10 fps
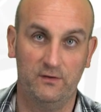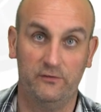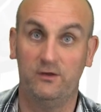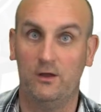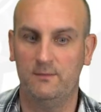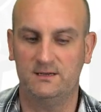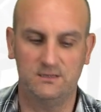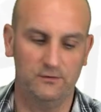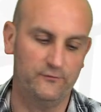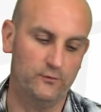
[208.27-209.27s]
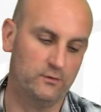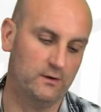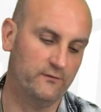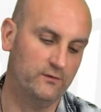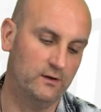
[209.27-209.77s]
So going back to those four
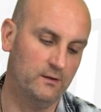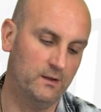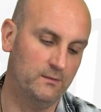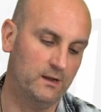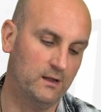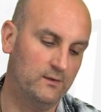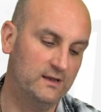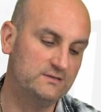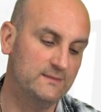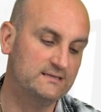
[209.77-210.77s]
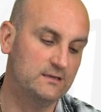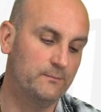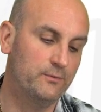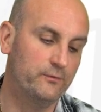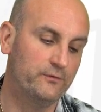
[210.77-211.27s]
graphs I did a moment ago, and here's some
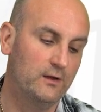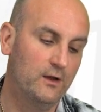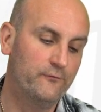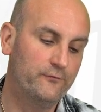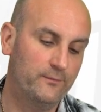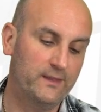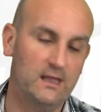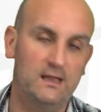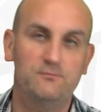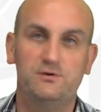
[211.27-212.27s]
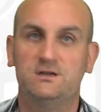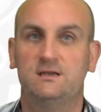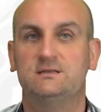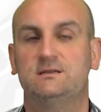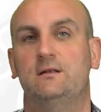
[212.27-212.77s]
examples from the Cambridge
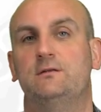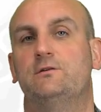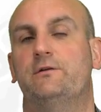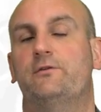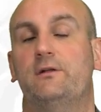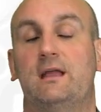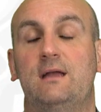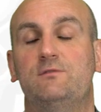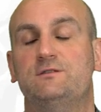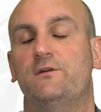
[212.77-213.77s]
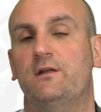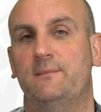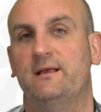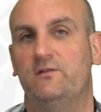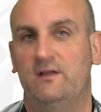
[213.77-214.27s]
Essential, sorry, the Cambridge Further
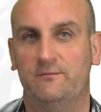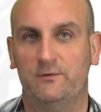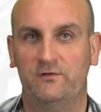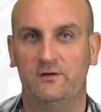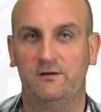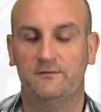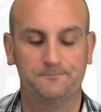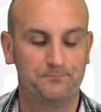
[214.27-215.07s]
Maths textbook series.